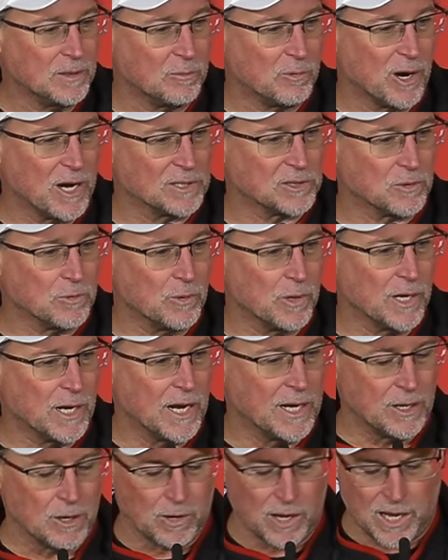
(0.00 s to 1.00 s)
Nebraska
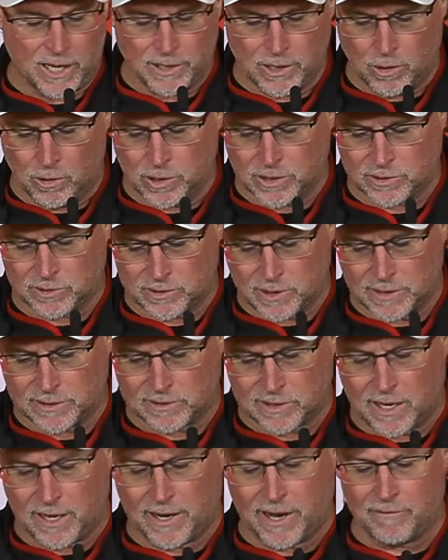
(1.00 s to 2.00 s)
win. I know
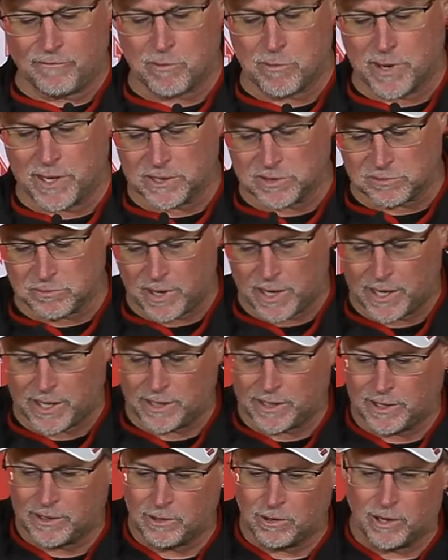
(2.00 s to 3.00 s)
it's on everybody's
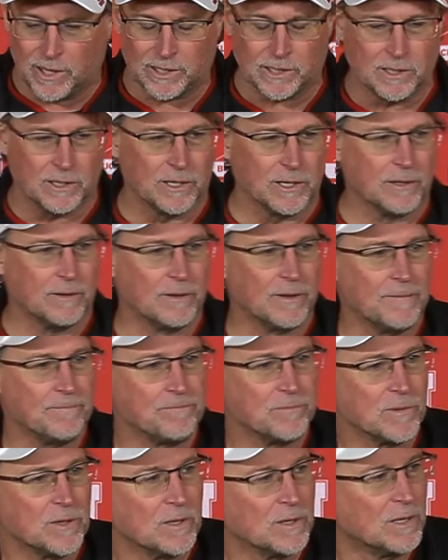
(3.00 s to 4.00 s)
mind. I know I get it.
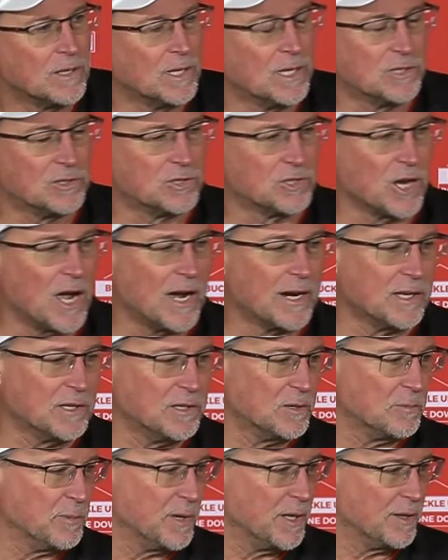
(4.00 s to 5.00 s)
It's
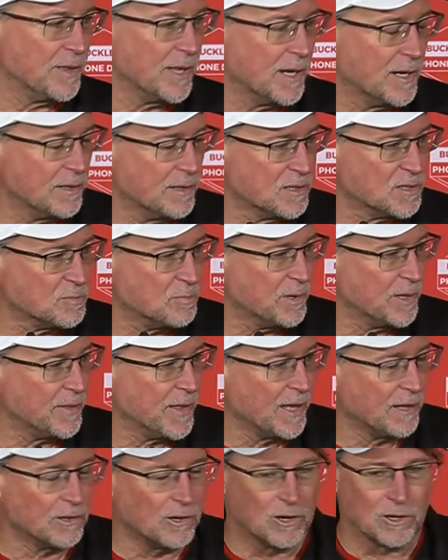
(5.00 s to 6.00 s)
shocking to me that it's
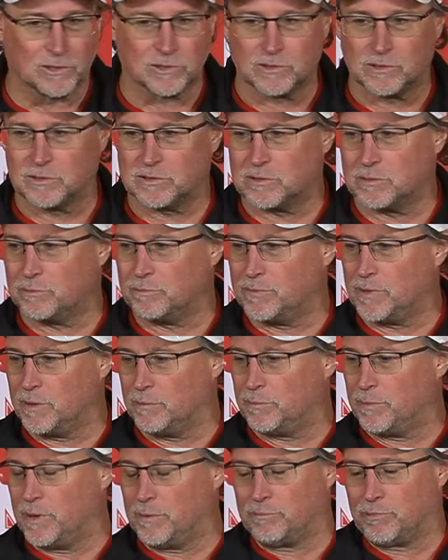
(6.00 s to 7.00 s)
been that long since
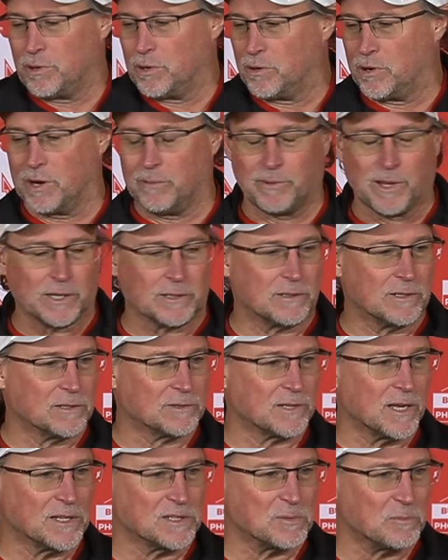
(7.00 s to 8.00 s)
a program like
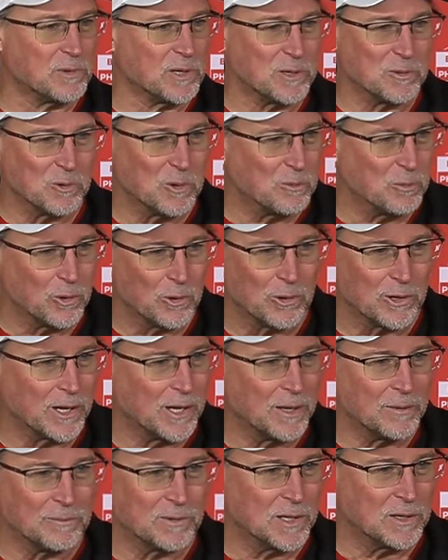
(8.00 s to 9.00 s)
this hasn't been to a bowl
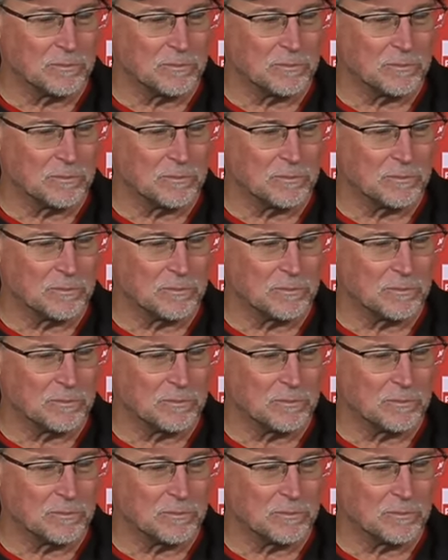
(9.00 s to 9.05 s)
game.